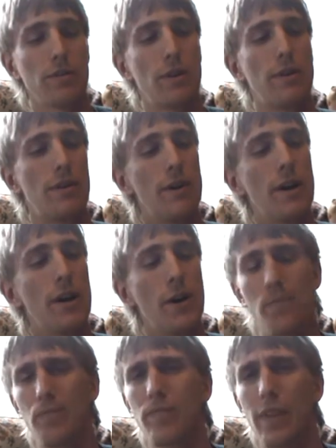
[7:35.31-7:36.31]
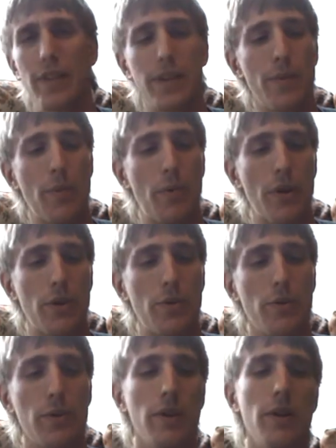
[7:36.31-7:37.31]
So I think that'd be pretty
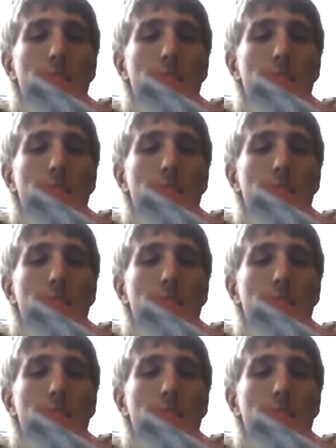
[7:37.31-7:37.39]
cool.